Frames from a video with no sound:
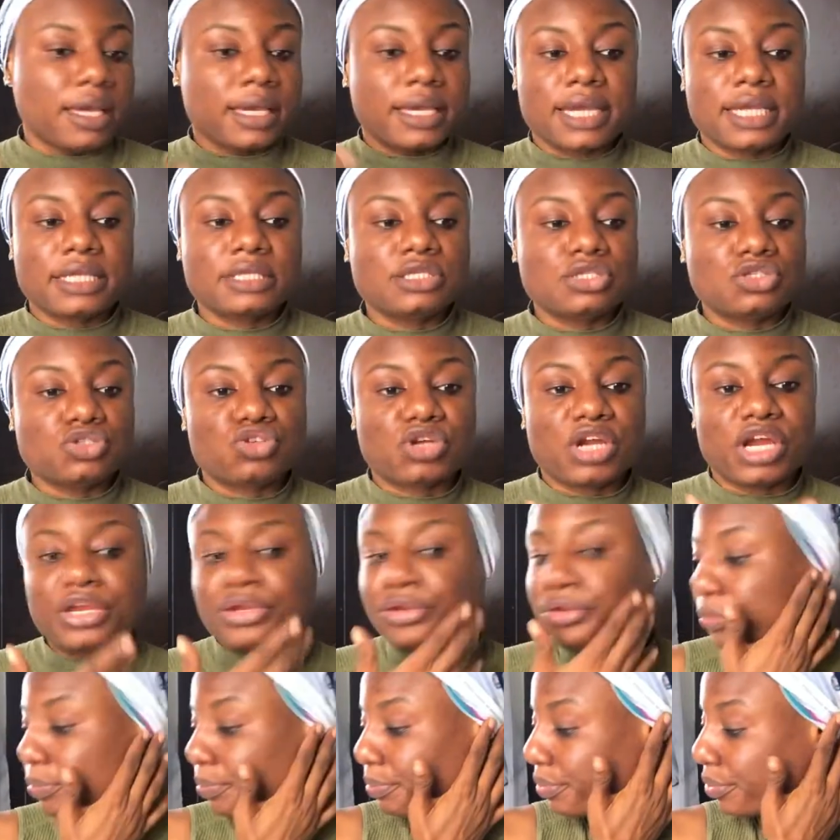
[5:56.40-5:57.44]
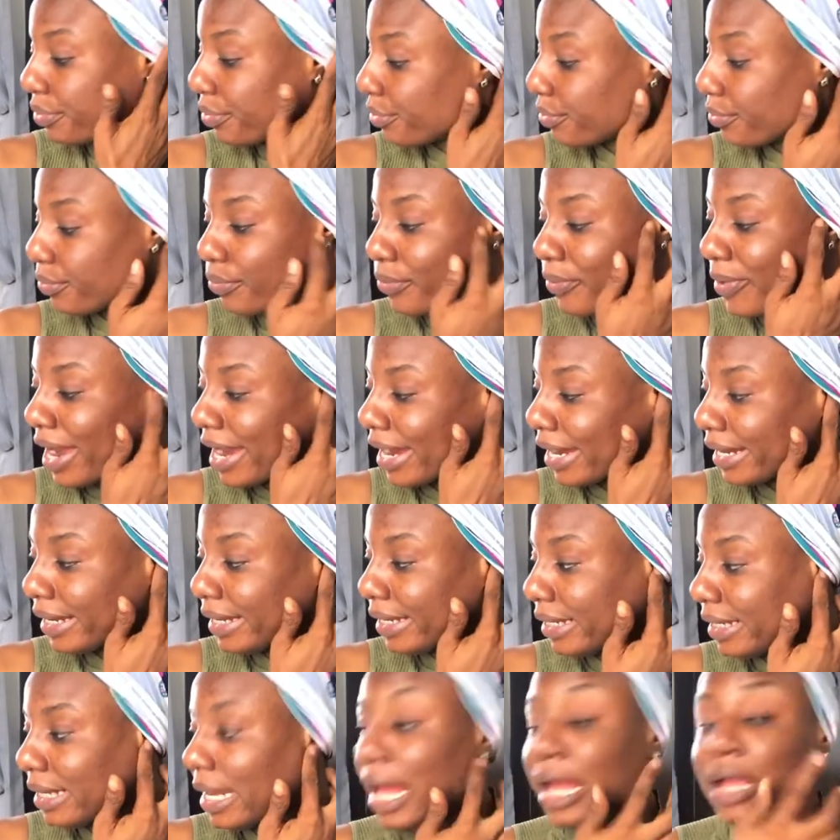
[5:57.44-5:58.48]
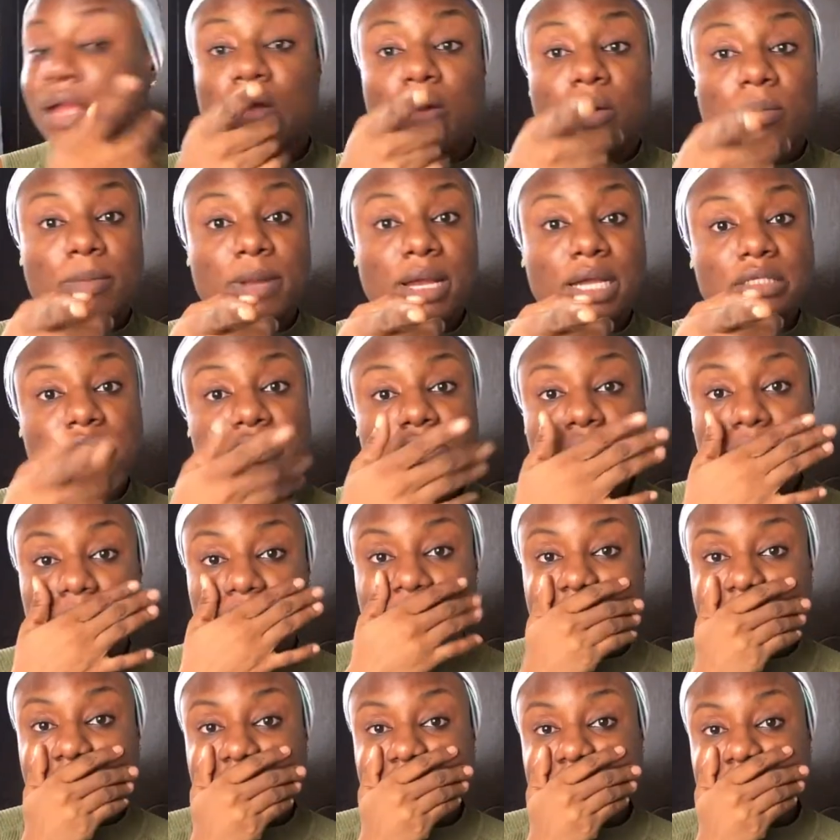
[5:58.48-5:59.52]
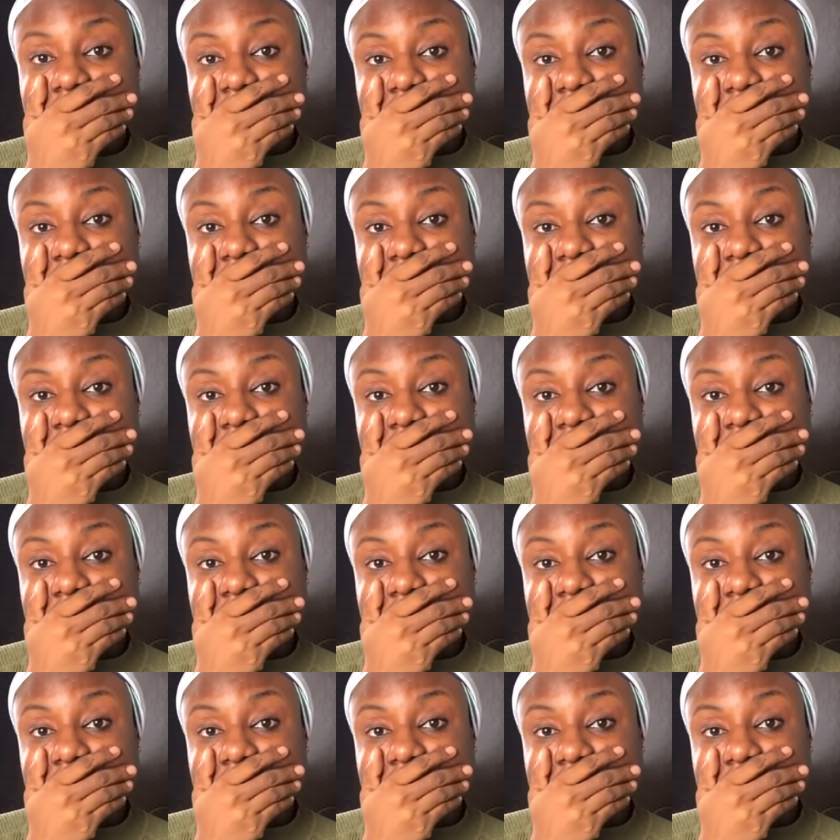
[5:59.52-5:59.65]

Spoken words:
get it dried up while I come back to you guys.